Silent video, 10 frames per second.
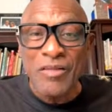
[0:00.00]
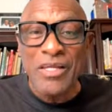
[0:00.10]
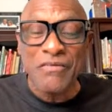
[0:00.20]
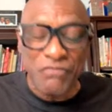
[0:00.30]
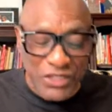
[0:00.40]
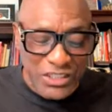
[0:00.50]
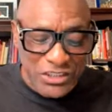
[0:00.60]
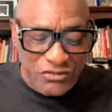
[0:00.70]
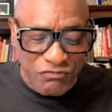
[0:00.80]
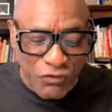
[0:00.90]

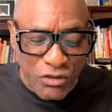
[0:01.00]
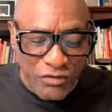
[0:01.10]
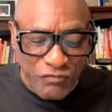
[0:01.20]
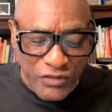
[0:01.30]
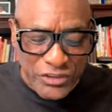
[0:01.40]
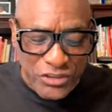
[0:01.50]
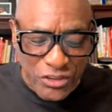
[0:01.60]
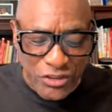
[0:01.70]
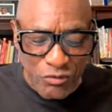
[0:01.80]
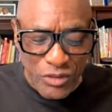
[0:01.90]
Ephesians 4, verse
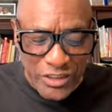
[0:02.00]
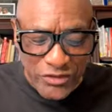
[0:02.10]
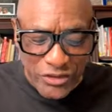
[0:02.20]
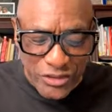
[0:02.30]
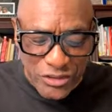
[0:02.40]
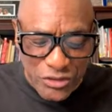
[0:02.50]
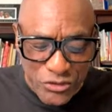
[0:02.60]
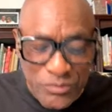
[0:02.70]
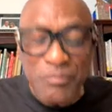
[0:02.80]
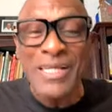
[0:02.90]
31 and
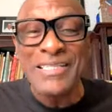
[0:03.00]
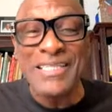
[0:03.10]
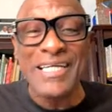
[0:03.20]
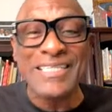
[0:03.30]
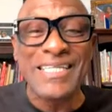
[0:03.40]
32 says,